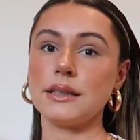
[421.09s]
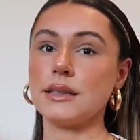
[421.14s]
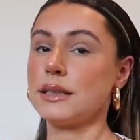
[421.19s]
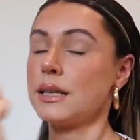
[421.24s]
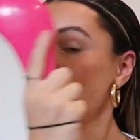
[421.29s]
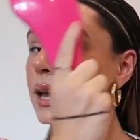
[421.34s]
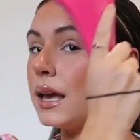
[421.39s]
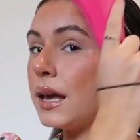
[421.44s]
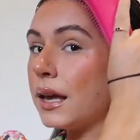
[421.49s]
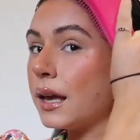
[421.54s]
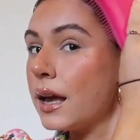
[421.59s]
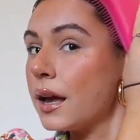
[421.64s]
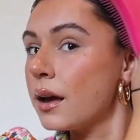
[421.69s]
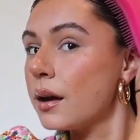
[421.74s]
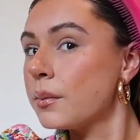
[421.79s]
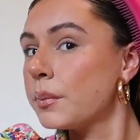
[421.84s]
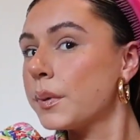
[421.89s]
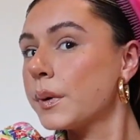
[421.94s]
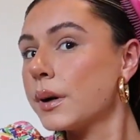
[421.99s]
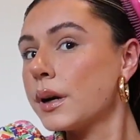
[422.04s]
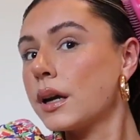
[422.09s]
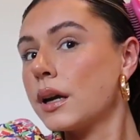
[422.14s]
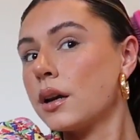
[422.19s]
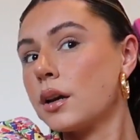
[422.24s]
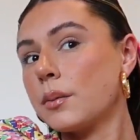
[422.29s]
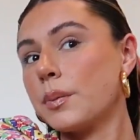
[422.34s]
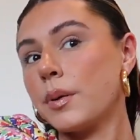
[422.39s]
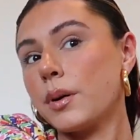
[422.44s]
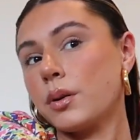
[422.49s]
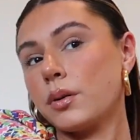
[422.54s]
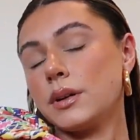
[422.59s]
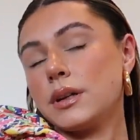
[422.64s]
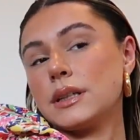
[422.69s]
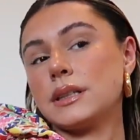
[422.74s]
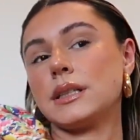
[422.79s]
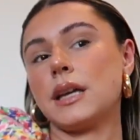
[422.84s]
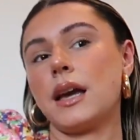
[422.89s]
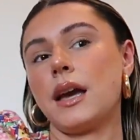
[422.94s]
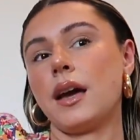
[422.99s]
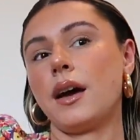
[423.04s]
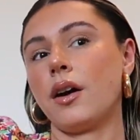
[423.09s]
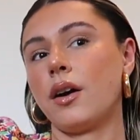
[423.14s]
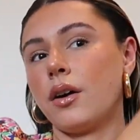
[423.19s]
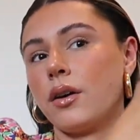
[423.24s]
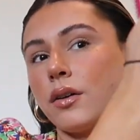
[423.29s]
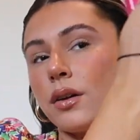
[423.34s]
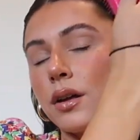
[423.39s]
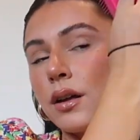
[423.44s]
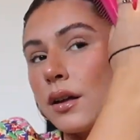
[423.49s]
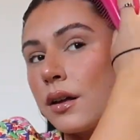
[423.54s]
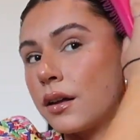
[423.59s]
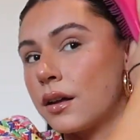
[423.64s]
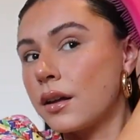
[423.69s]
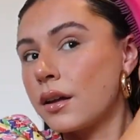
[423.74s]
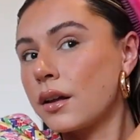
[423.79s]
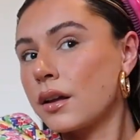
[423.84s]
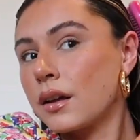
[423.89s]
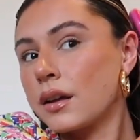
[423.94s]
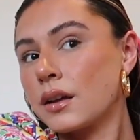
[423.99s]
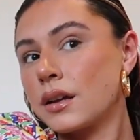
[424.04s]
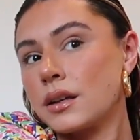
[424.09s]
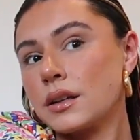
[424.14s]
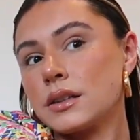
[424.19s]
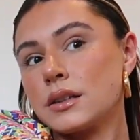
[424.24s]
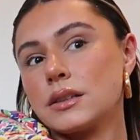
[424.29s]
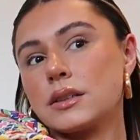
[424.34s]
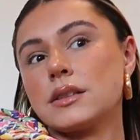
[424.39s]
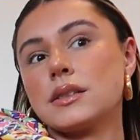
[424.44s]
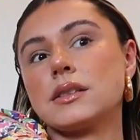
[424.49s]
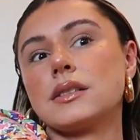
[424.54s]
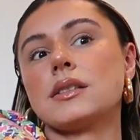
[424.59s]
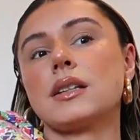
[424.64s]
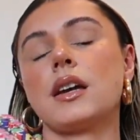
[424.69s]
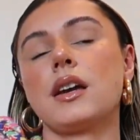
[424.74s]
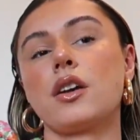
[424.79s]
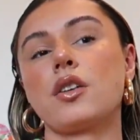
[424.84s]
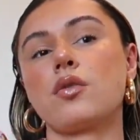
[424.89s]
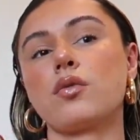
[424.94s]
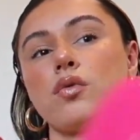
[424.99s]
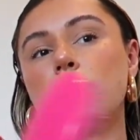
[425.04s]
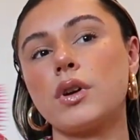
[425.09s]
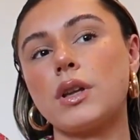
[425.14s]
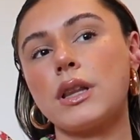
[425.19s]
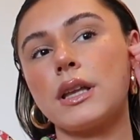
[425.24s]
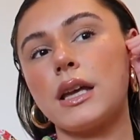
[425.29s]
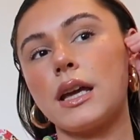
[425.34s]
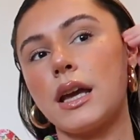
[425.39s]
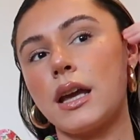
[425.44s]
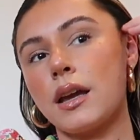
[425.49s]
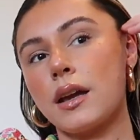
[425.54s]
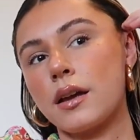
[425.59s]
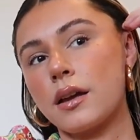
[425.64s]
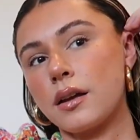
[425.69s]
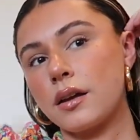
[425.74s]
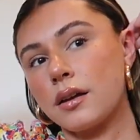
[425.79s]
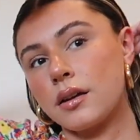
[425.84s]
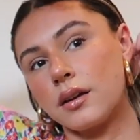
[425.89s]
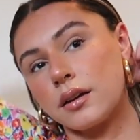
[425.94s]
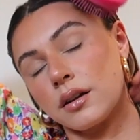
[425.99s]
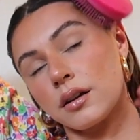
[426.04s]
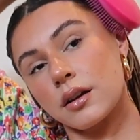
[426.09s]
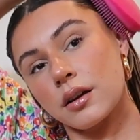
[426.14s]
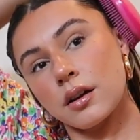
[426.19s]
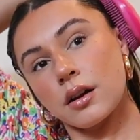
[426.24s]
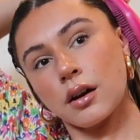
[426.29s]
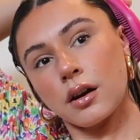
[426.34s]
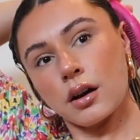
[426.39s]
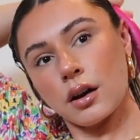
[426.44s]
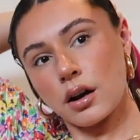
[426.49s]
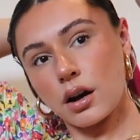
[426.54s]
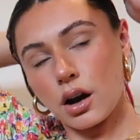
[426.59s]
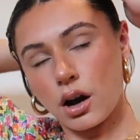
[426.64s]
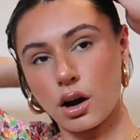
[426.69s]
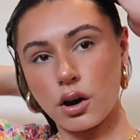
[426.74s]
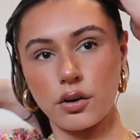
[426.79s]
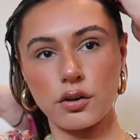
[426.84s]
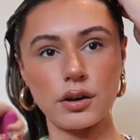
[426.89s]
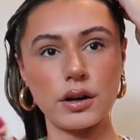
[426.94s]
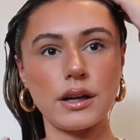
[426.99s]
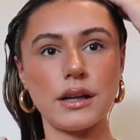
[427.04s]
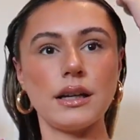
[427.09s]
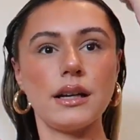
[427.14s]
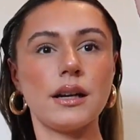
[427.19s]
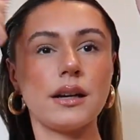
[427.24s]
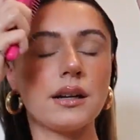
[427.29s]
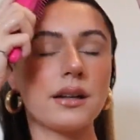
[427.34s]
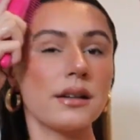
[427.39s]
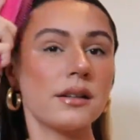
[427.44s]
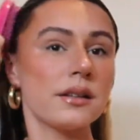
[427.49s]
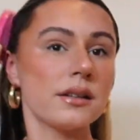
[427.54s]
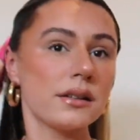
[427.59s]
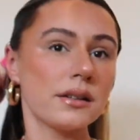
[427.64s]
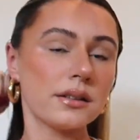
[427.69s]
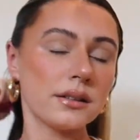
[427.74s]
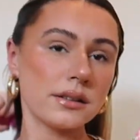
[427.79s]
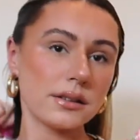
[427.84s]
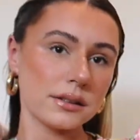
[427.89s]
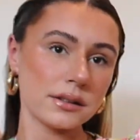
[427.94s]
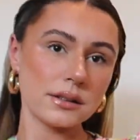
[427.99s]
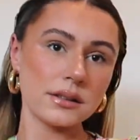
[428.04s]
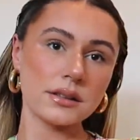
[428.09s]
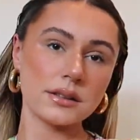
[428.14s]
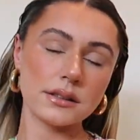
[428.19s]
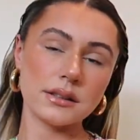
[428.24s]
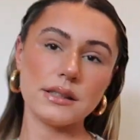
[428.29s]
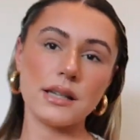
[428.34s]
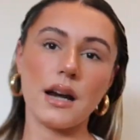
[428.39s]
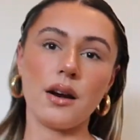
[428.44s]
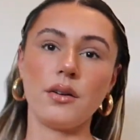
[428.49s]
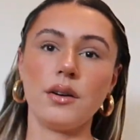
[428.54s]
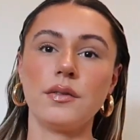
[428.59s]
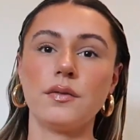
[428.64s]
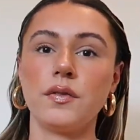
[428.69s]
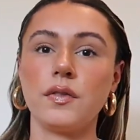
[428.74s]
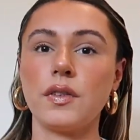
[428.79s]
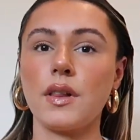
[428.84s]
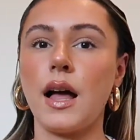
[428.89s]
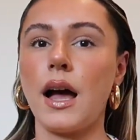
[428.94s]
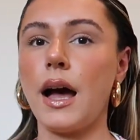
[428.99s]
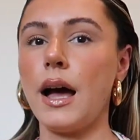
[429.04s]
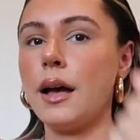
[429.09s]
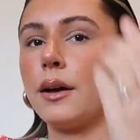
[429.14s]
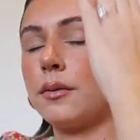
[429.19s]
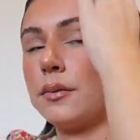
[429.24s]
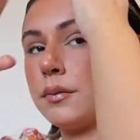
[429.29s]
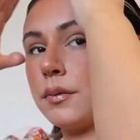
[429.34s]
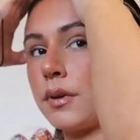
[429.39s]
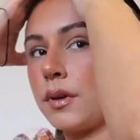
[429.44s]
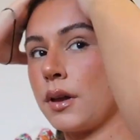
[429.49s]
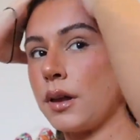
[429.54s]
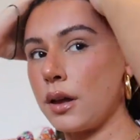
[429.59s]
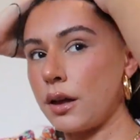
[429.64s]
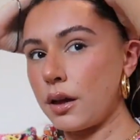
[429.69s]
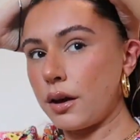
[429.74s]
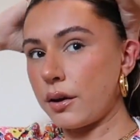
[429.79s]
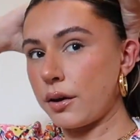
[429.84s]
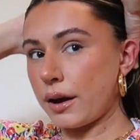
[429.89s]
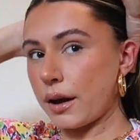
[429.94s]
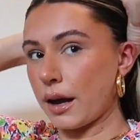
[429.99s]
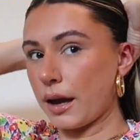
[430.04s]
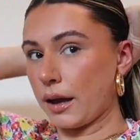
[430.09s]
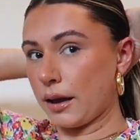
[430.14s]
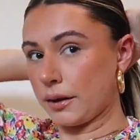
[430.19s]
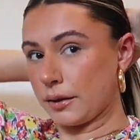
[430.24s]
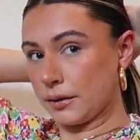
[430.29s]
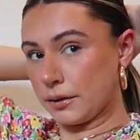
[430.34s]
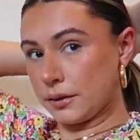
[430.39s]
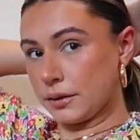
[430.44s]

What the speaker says: take it and put it in a ponytail, it's like really already down and flat. Okay.